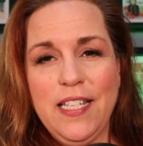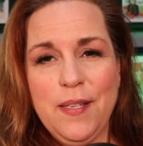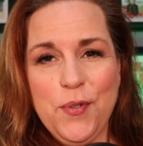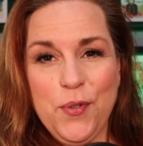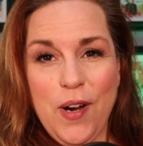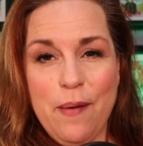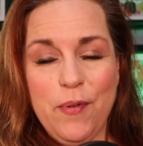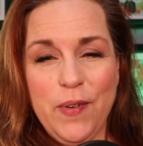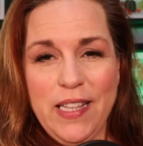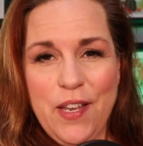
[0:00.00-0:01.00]
subscribe, and
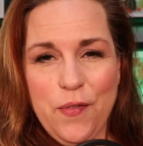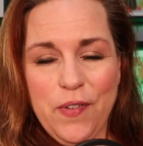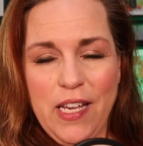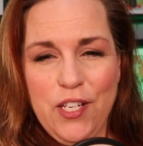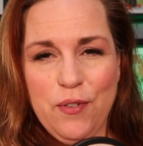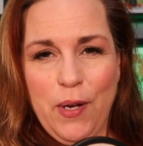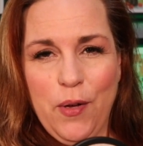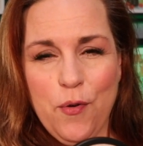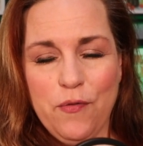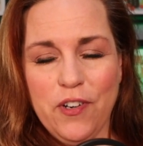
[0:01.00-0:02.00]
ring that notification bell
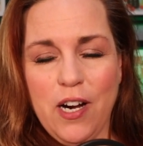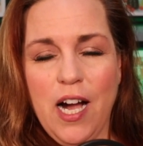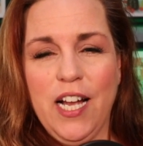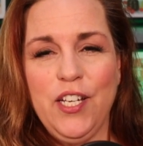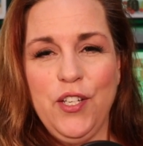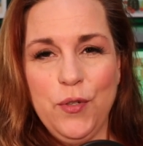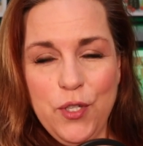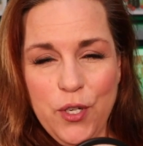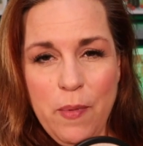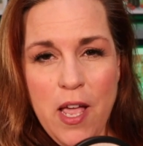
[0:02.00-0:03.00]
over on
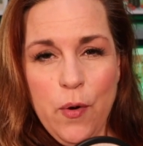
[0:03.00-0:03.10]
YouTube.